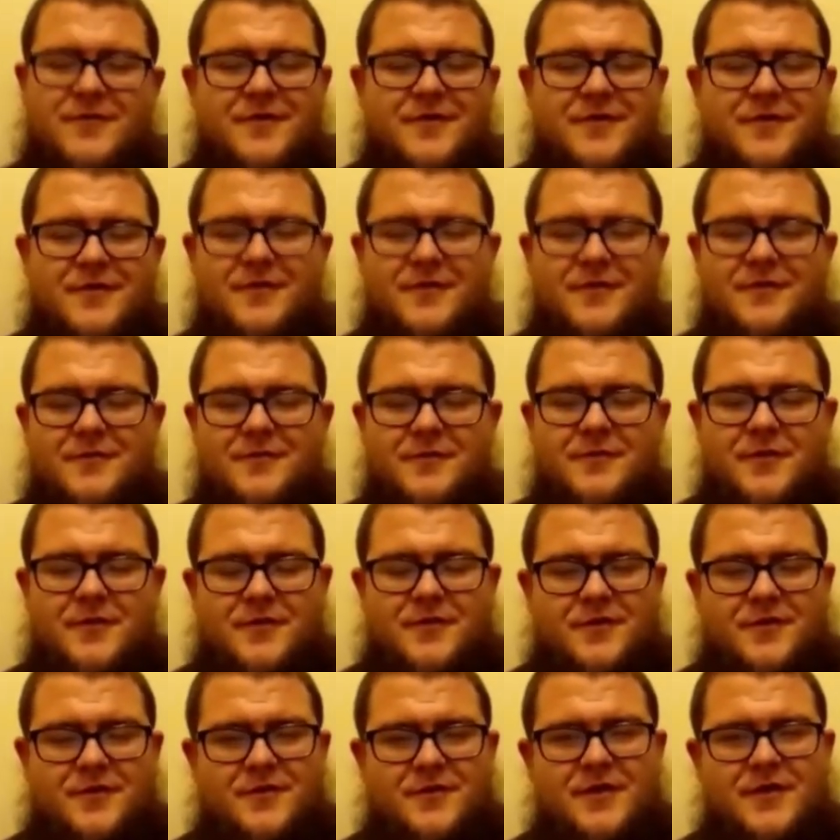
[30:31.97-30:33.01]
Oh, God,
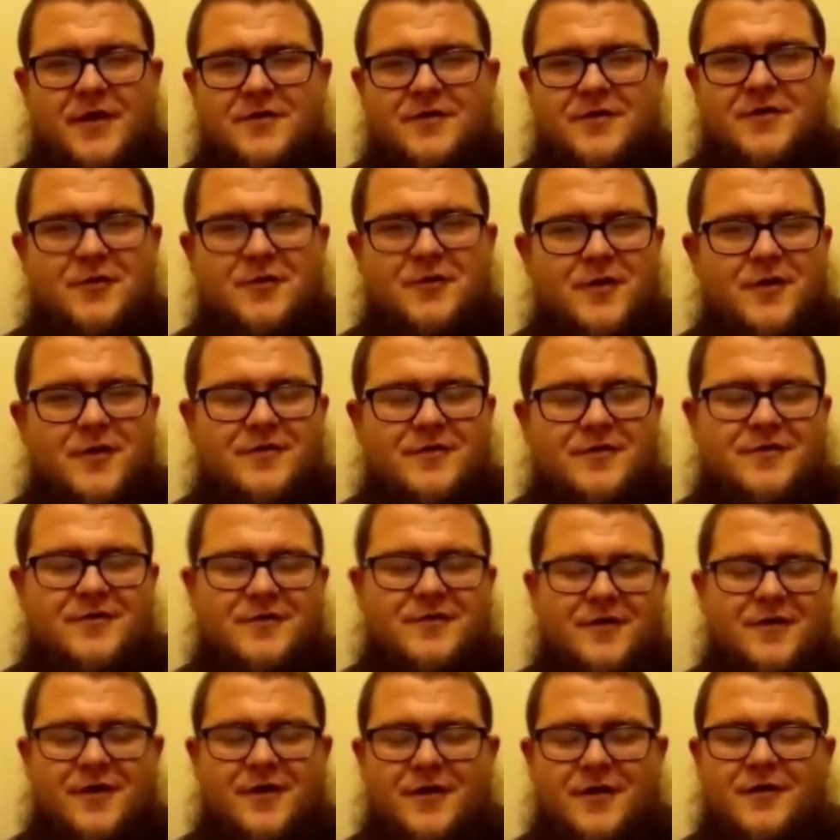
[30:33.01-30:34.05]
he's, he's a damn
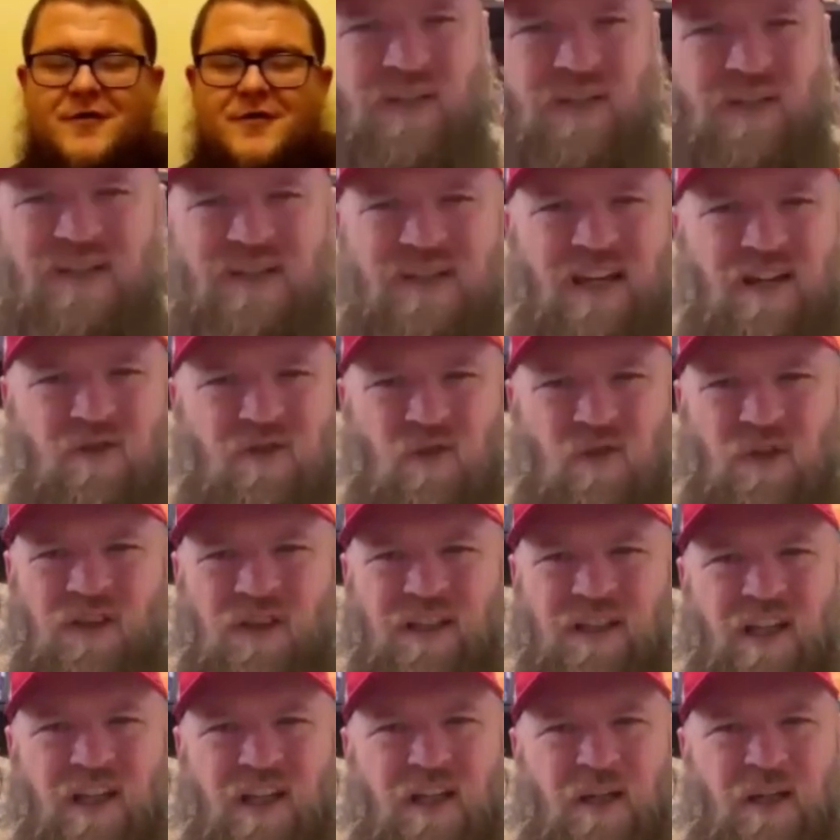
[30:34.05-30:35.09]
machine with the skill he
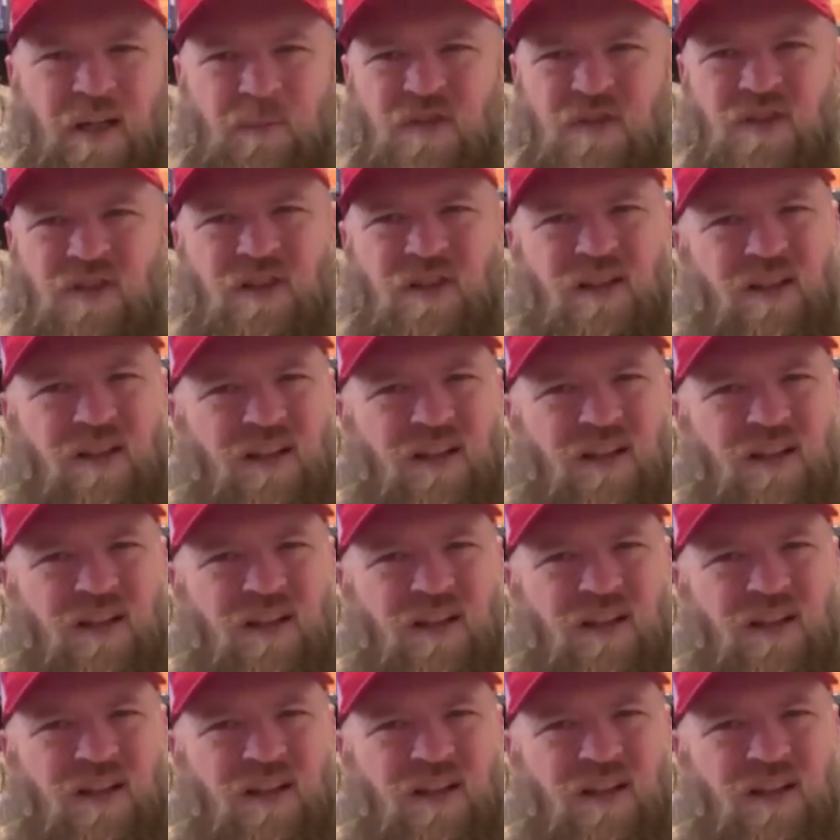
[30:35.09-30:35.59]
keeps.